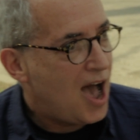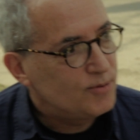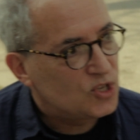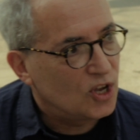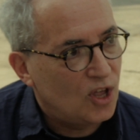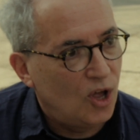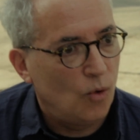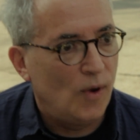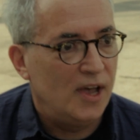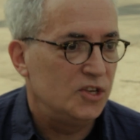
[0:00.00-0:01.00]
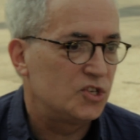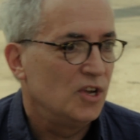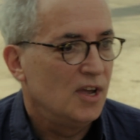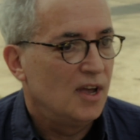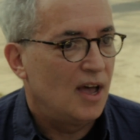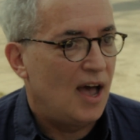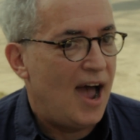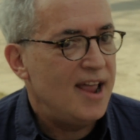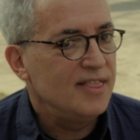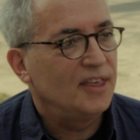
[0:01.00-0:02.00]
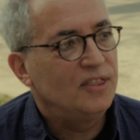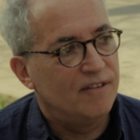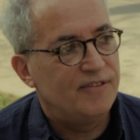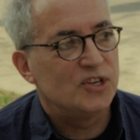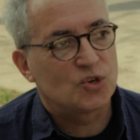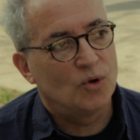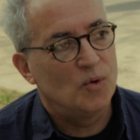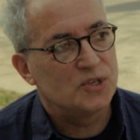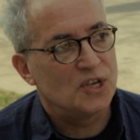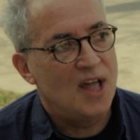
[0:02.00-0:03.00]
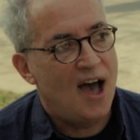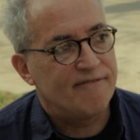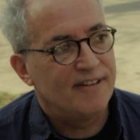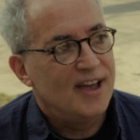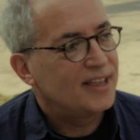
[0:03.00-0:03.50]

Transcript: obstacle, was I didn't think the visceral was enough.